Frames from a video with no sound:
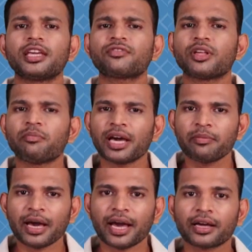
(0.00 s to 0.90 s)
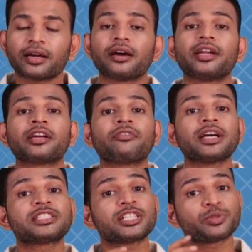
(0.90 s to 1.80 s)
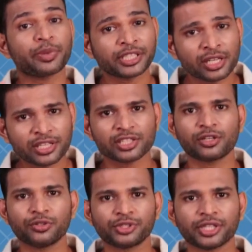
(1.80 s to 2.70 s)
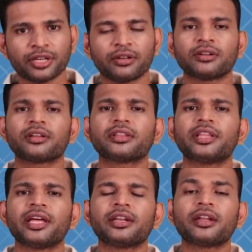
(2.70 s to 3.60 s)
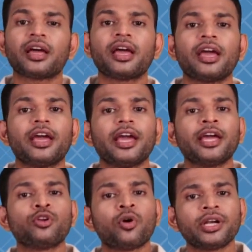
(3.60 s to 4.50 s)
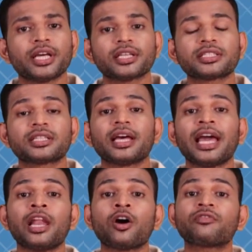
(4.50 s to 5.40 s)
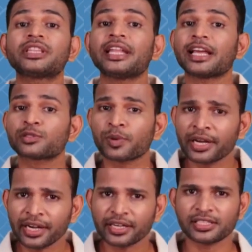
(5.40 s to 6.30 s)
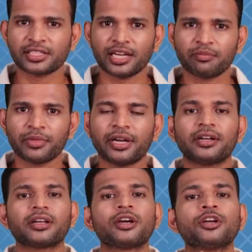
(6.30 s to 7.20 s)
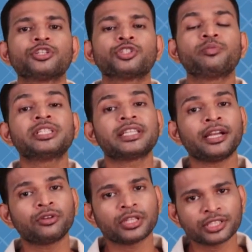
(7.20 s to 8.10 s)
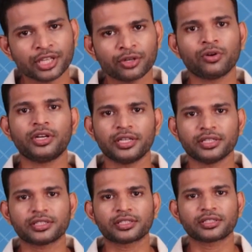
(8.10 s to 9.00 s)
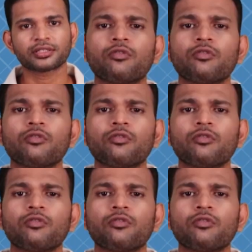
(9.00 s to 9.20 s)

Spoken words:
If the buyback requires a special resolution, then a notice along with an explanatory statement should be sent to the shareholders.